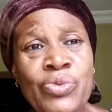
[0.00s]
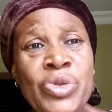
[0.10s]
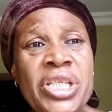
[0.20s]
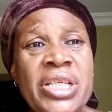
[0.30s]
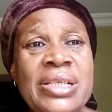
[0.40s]

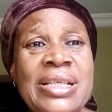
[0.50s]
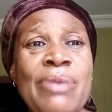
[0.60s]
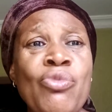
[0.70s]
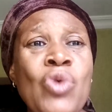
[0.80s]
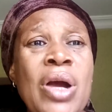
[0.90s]
which is
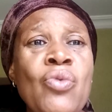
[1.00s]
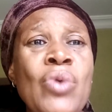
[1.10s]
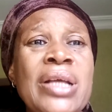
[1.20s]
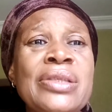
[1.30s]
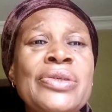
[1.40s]
Psalm
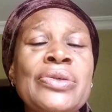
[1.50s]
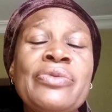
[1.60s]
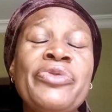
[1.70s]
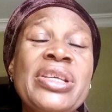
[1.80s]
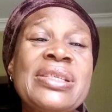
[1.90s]

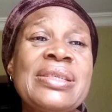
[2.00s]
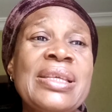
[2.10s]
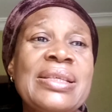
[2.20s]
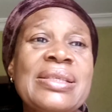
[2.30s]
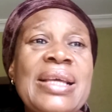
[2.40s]
112, verse 6.